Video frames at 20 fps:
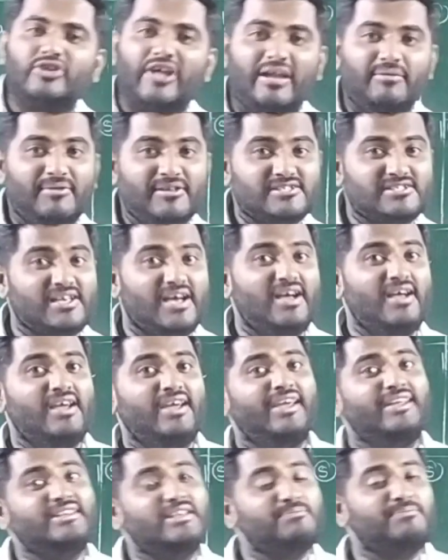butyl means
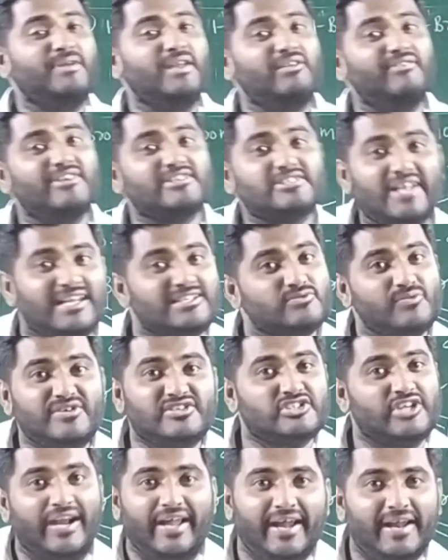in the previous class
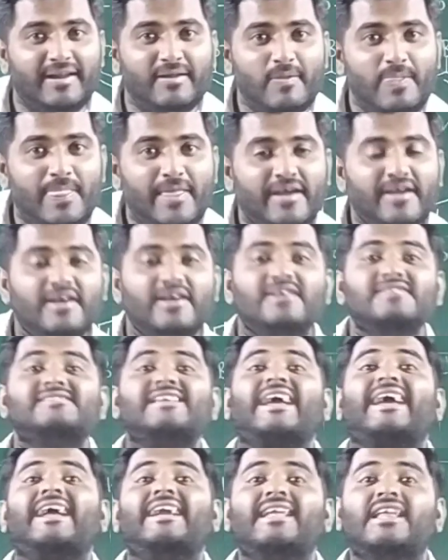we studied.
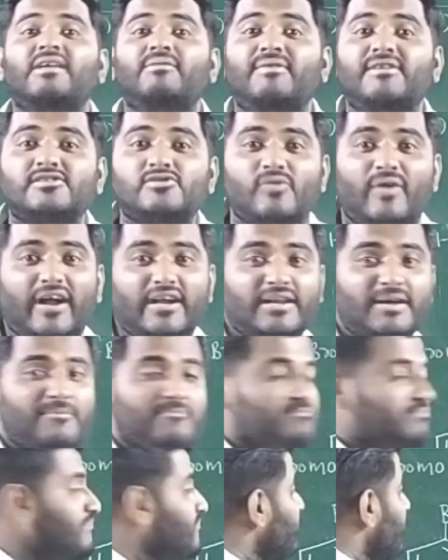Secondary means
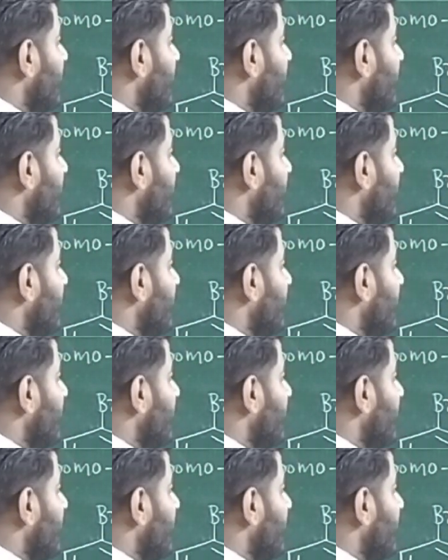what?